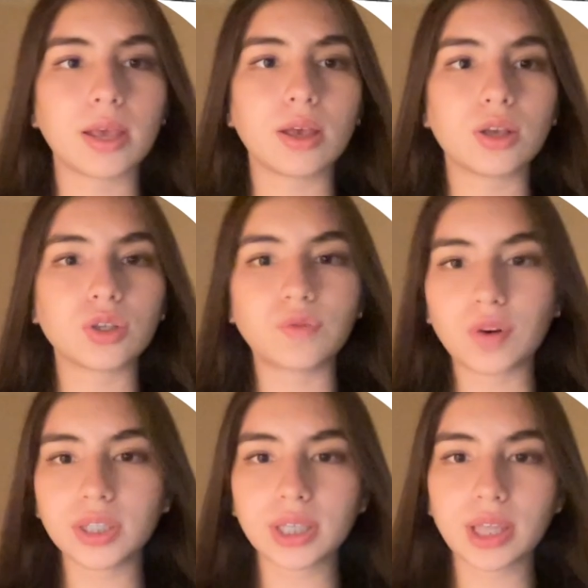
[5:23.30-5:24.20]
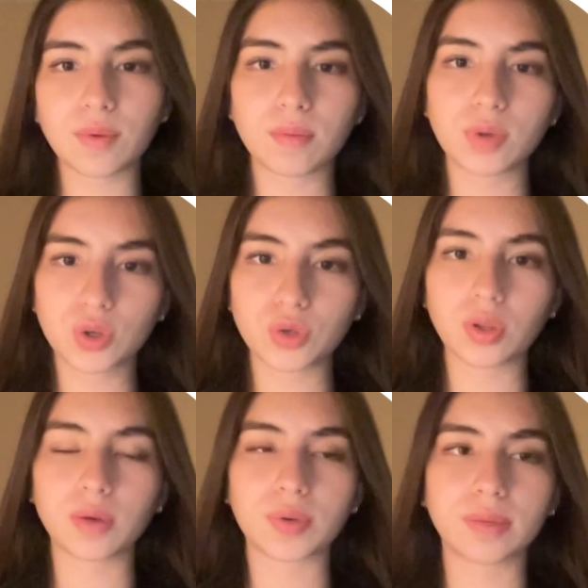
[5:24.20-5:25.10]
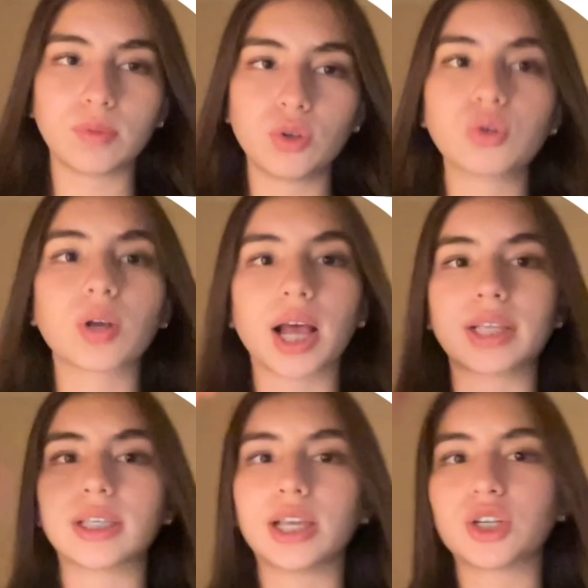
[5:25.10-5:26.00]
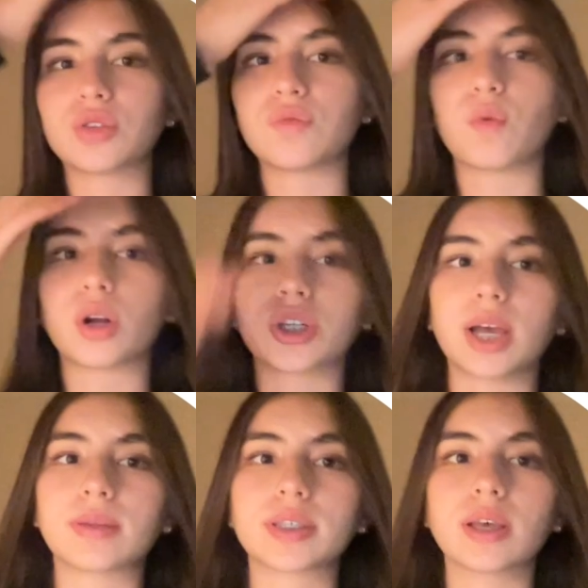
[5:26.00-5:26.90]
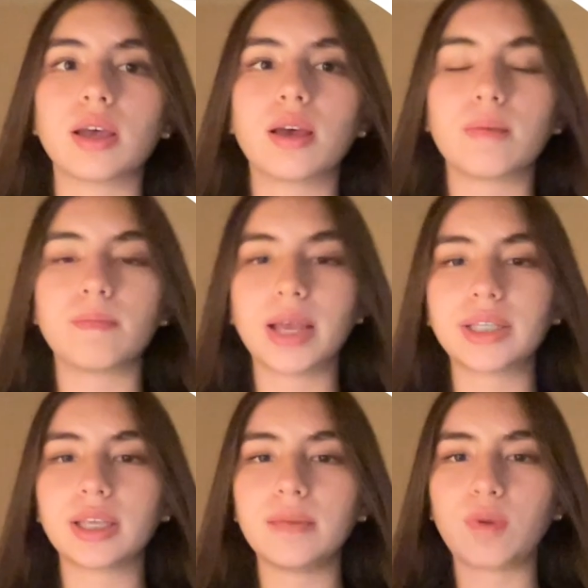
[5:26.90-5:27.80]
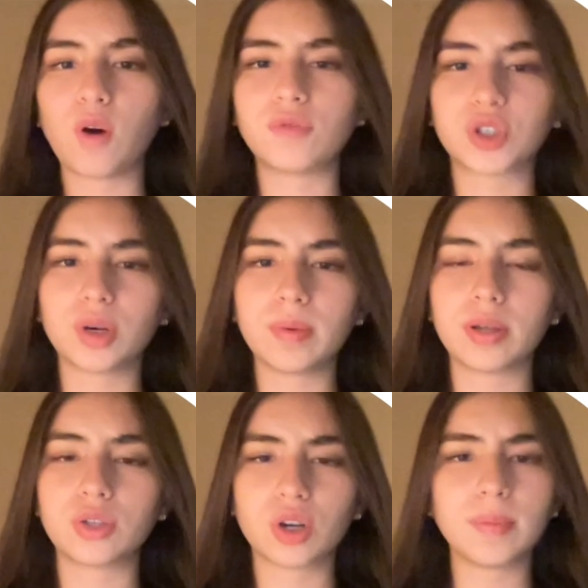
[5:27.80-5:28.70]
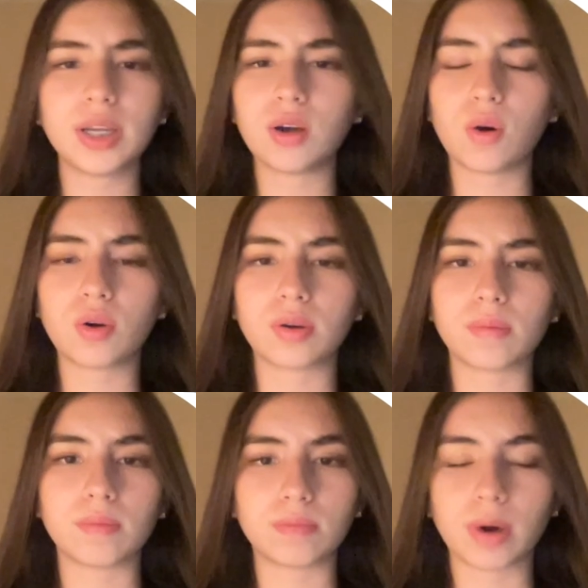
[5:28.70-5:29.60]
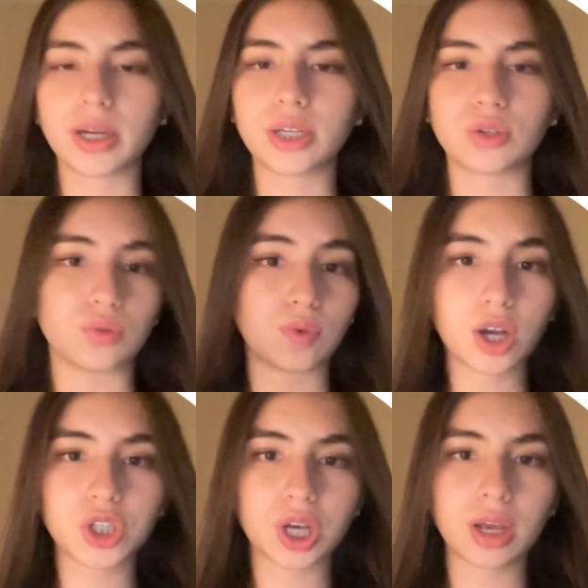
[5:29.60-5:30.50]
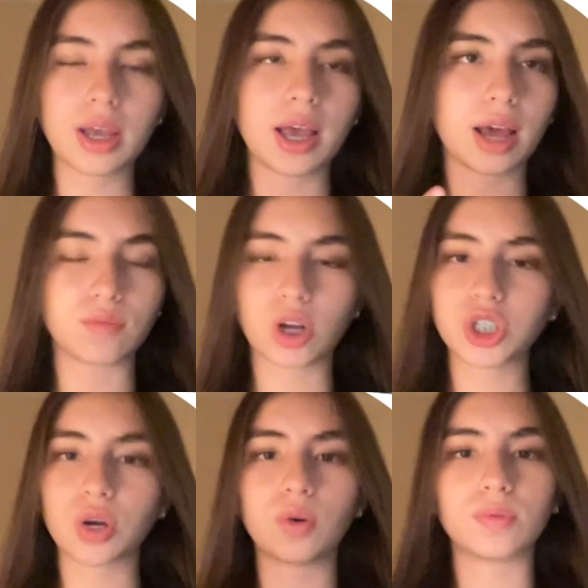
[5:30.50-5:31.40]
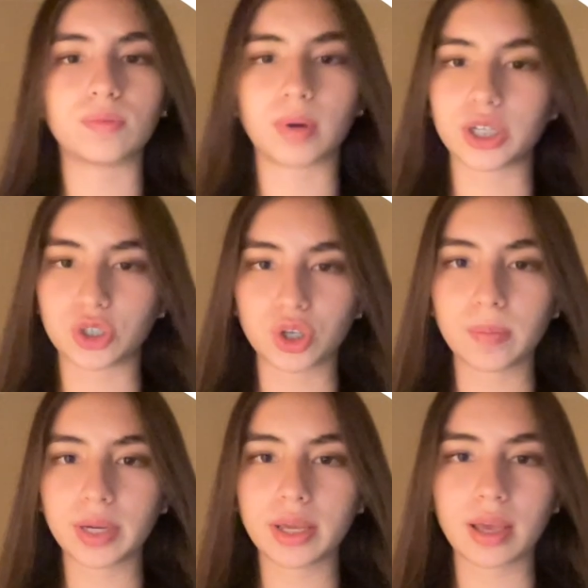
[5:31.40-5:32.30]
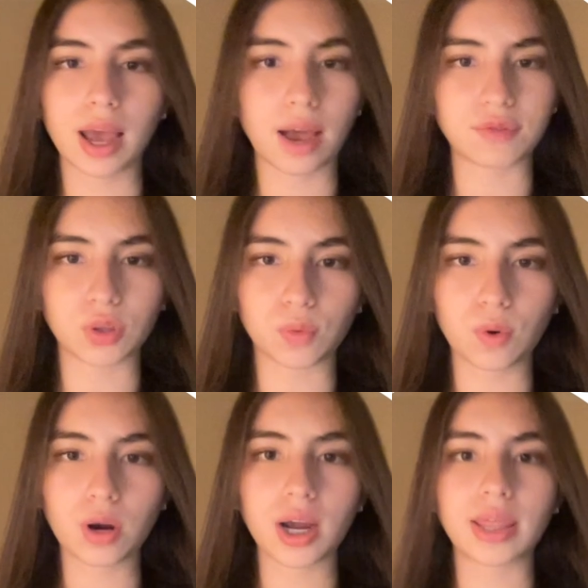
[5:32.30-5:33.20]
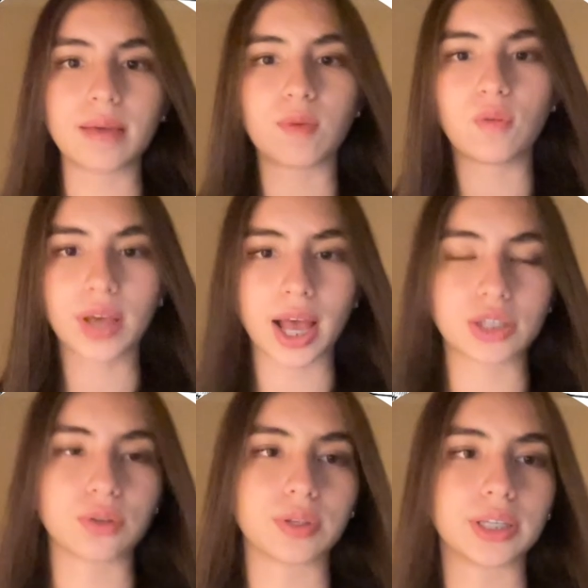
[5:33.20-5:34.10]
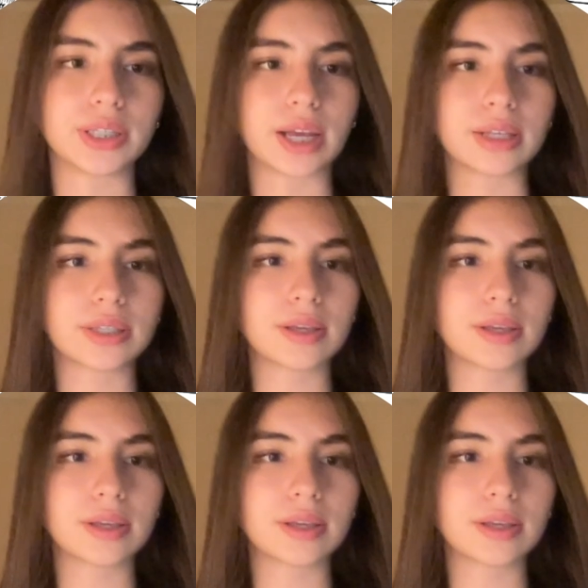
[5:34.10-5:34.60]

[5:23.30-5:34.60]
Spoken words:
So firstly, there was the mutual cancellations of war debts. Basically, both Germany owed money to Russia and Russia owed money to Germany after the war, and they both canceled these debts.